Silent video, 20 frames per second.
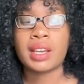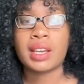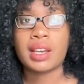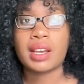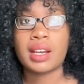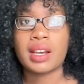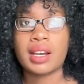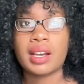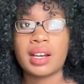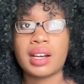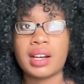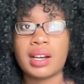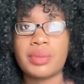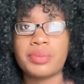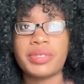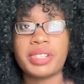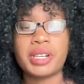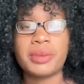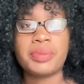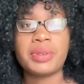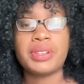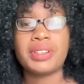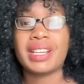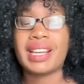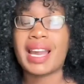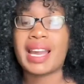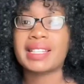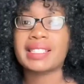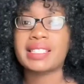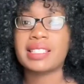
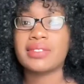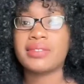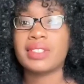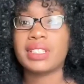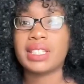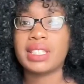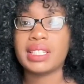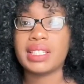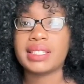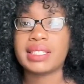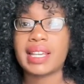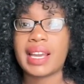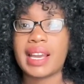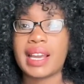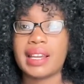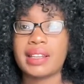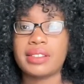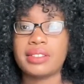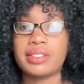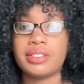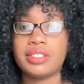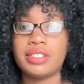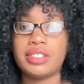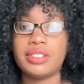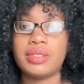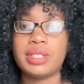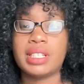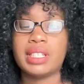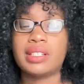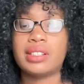therapeutic activities that
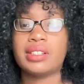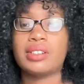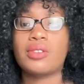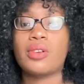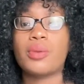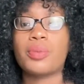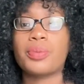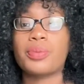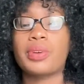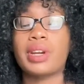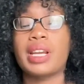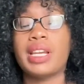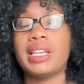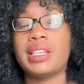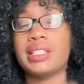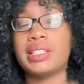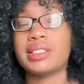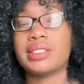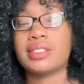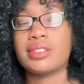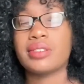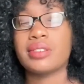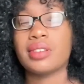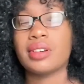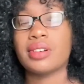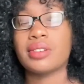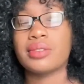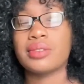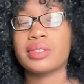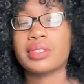you can incorporate into
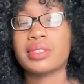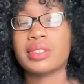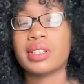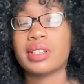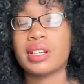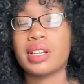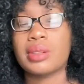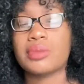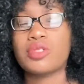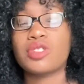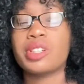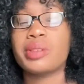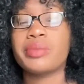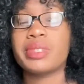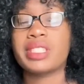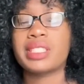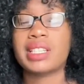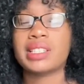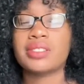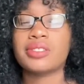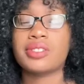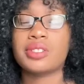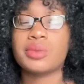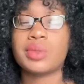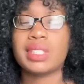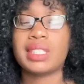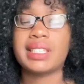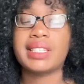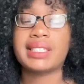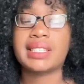those treatment sessions
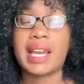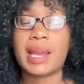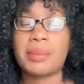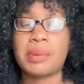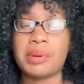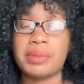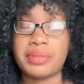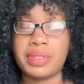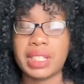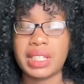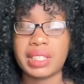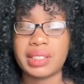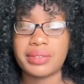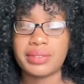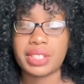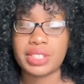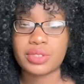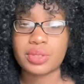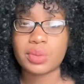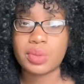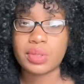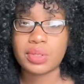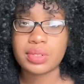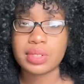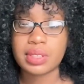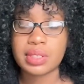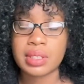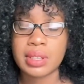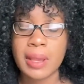with these type of individuals.